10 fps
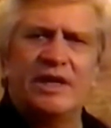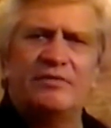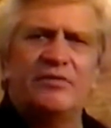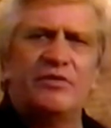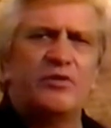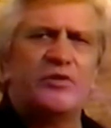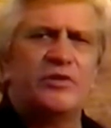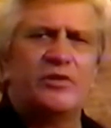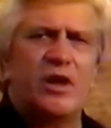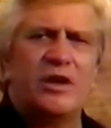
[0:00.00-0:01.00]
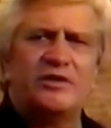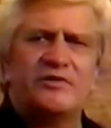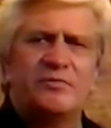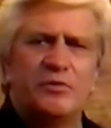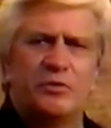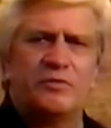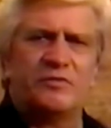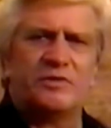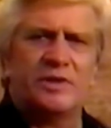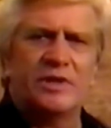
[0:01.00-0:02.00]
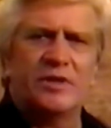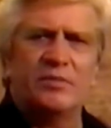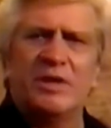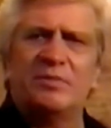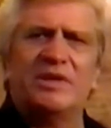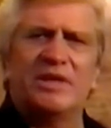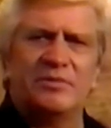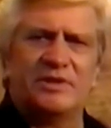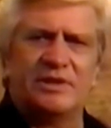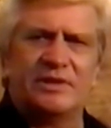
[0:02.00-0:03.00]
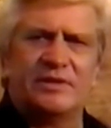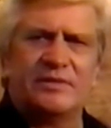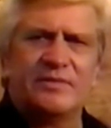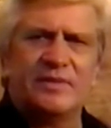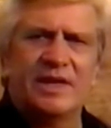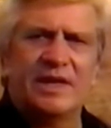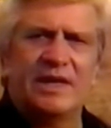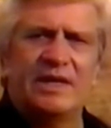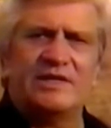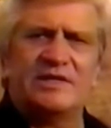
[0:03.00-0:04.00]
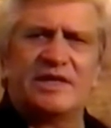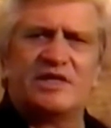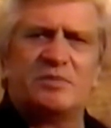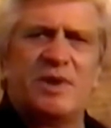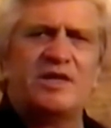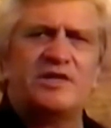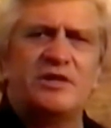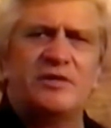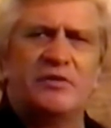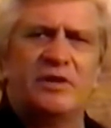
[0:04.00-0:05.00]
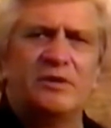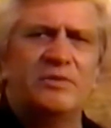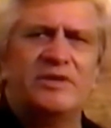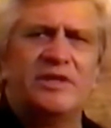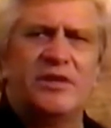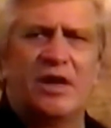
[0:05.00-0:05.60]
even though your knowledge of moves may be limited. It is expansion of your limited